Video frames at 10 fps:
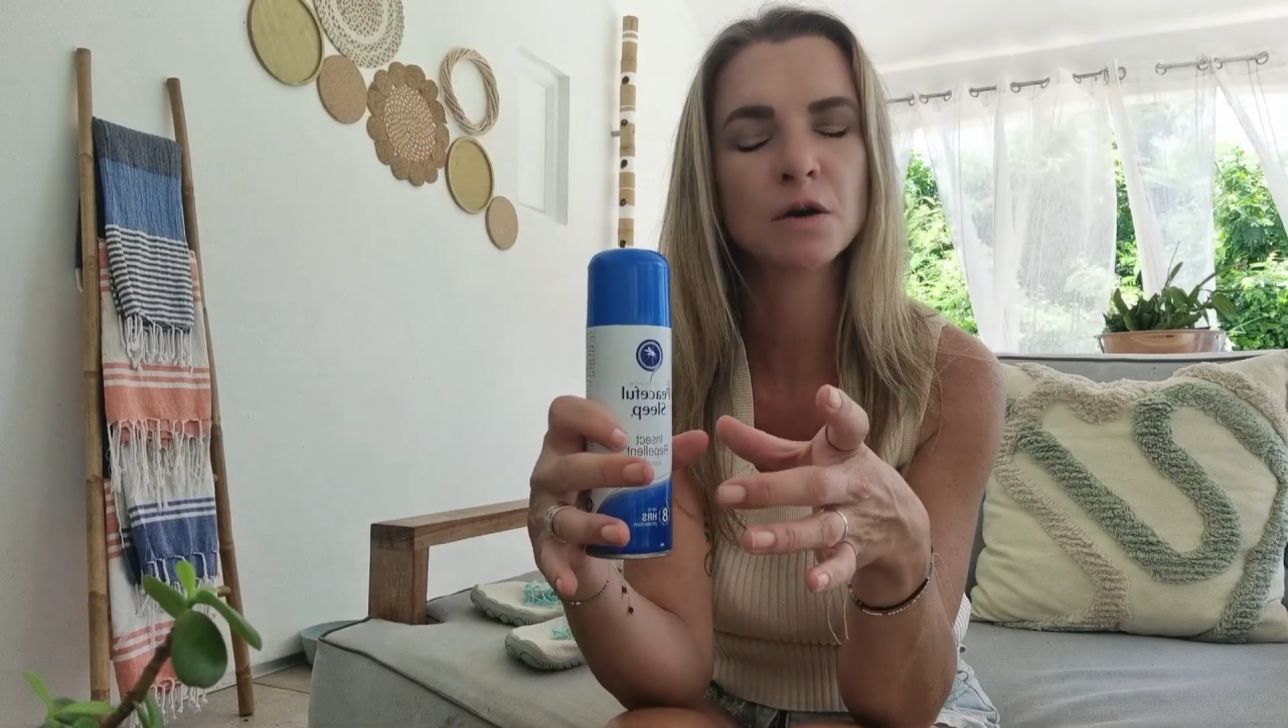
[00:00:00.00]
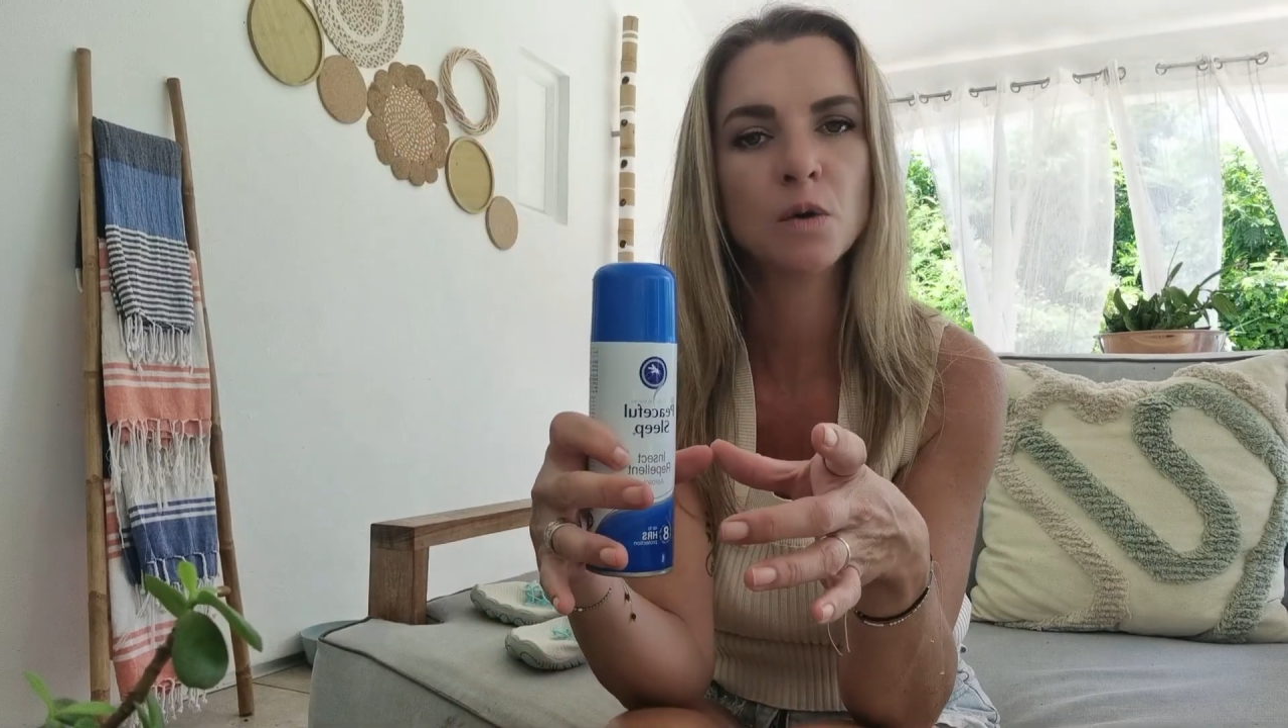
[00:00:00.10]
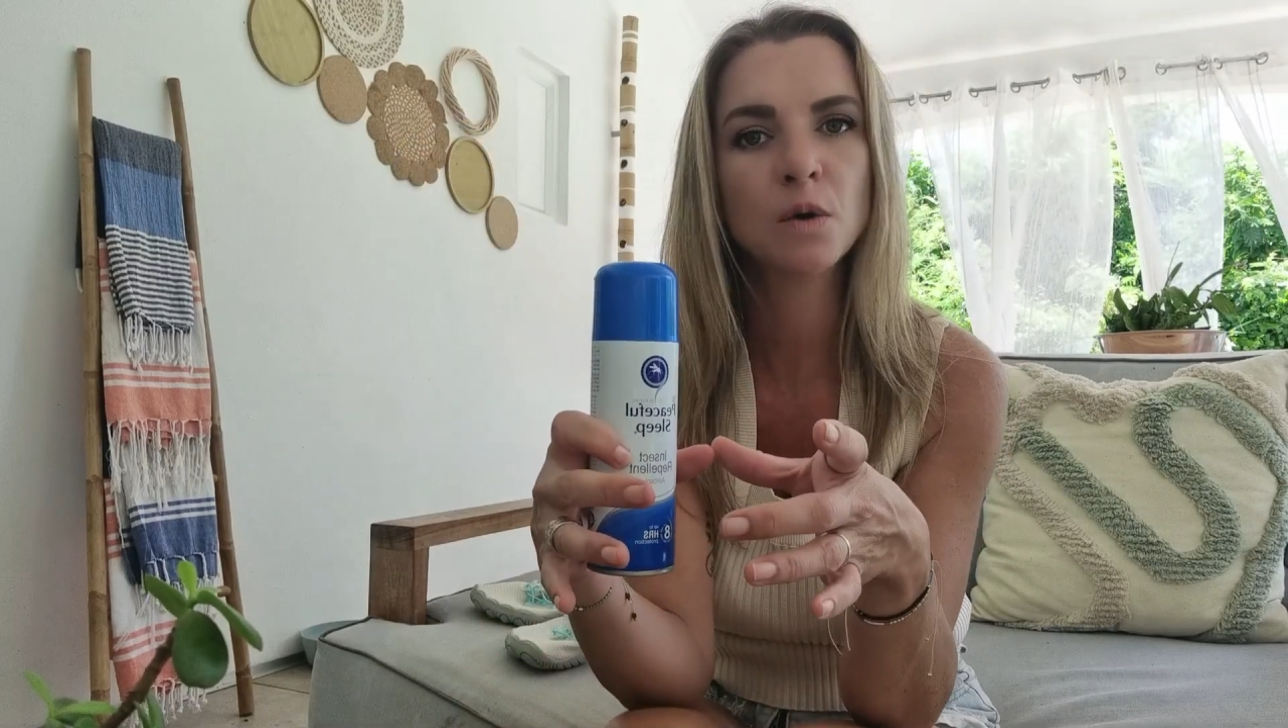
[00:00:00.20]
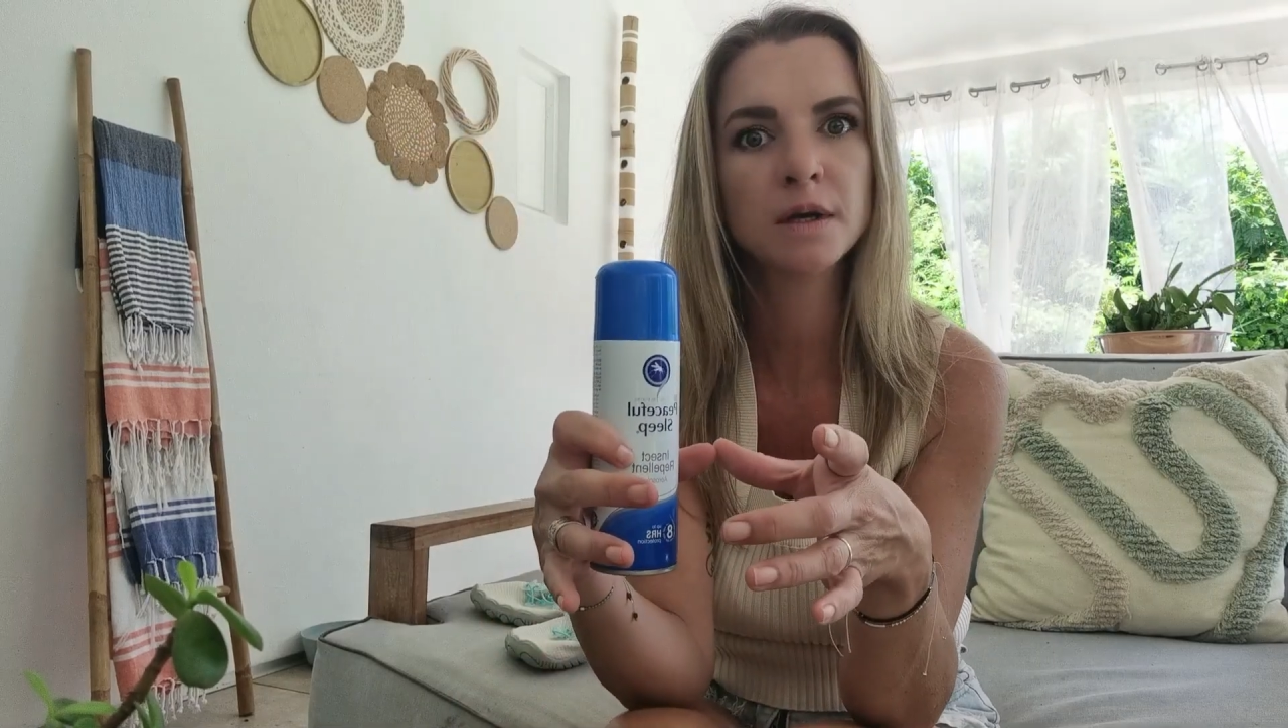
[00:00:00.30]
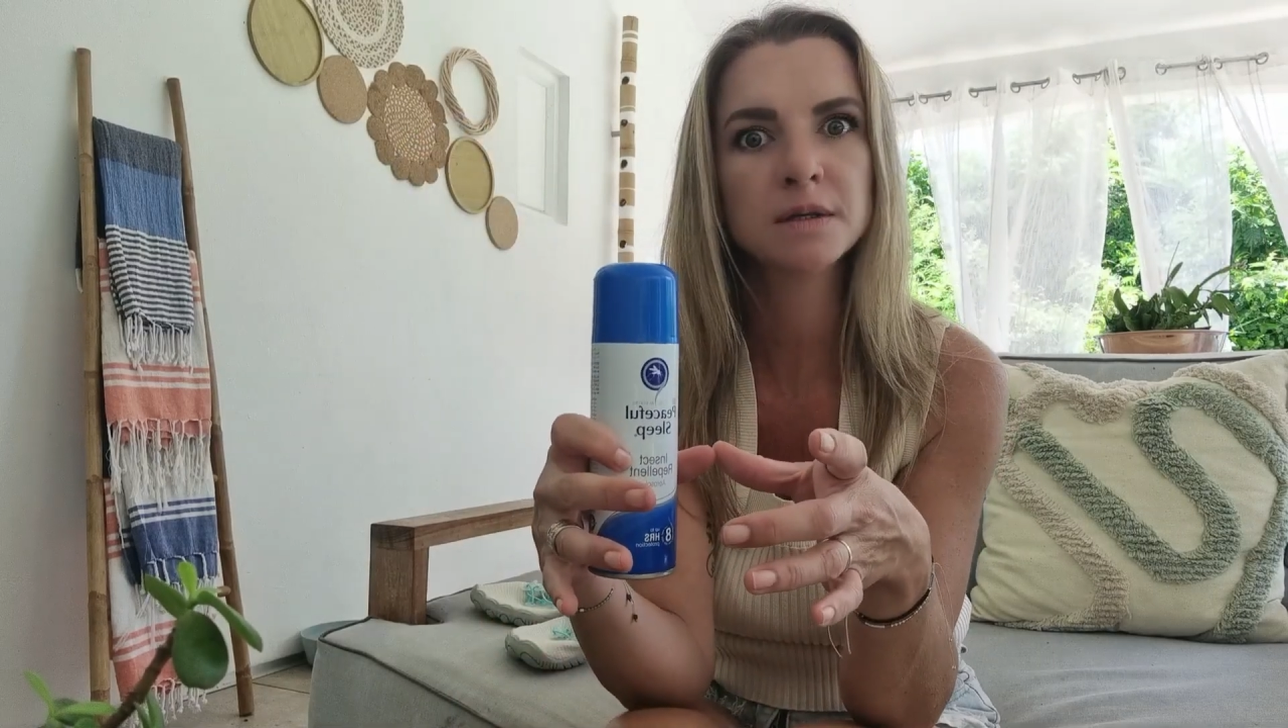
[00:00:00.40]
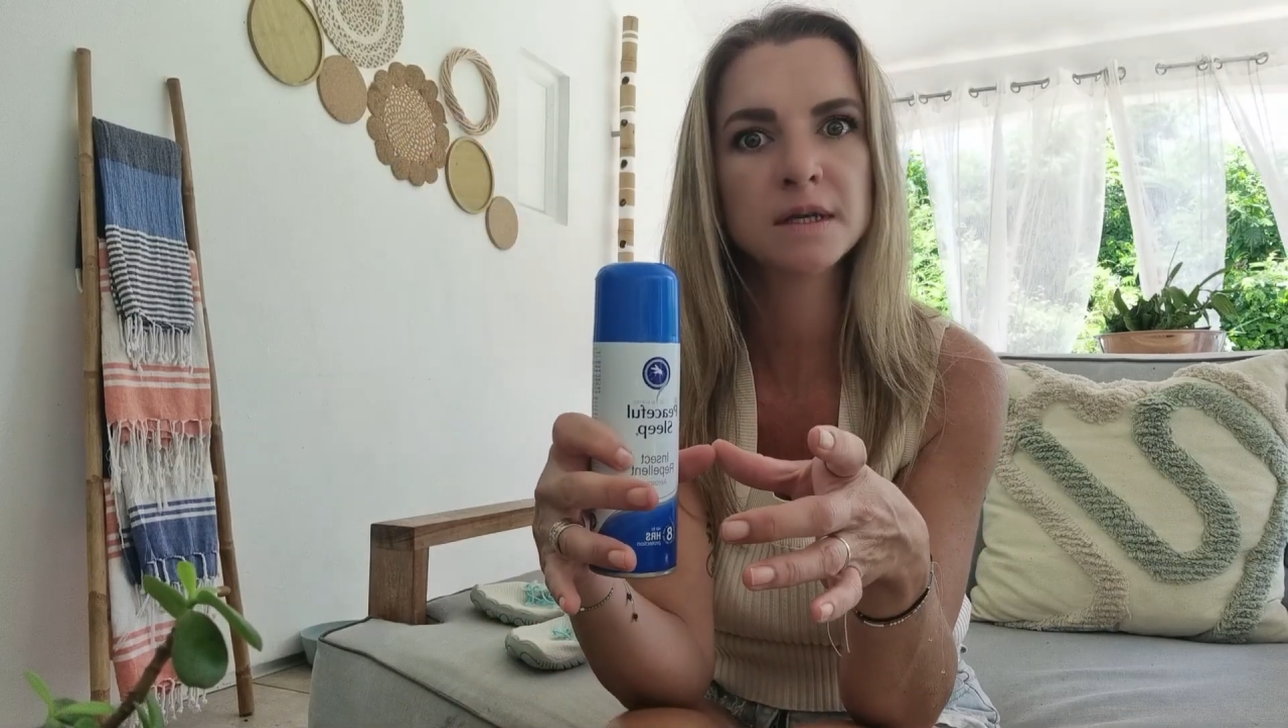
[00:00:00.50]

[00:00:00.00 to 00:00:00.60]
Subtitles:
coils